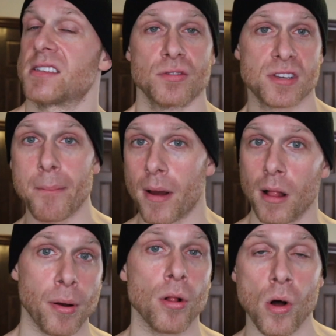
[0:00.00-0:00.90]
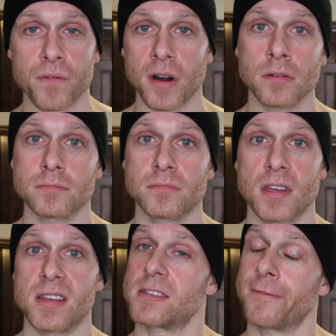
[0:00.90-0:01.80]
So dumbbell pullover
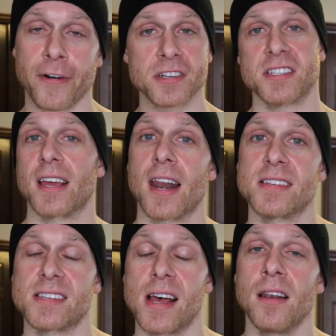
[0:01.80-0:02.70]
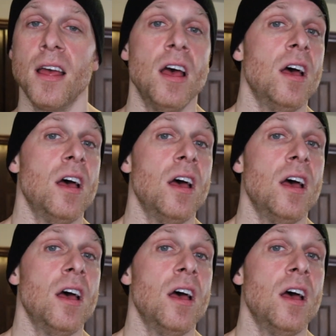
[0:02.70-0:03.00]
is the first thing that I said.